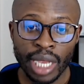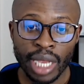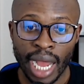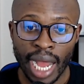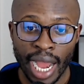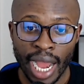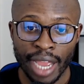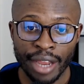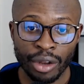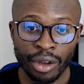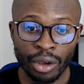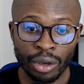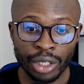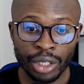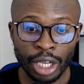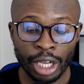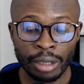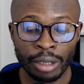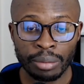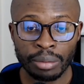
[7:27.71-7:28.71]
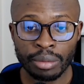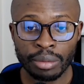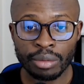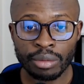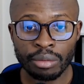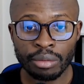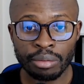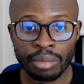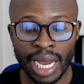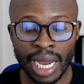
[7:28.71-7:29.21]
I know them,
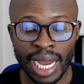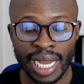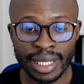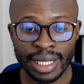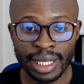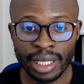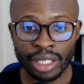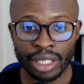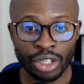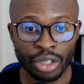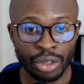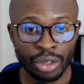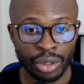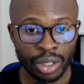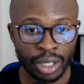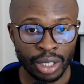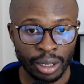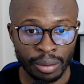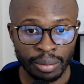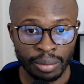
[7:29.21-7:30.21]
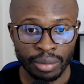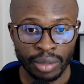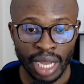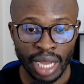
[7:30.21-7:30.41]
but I didn't use them.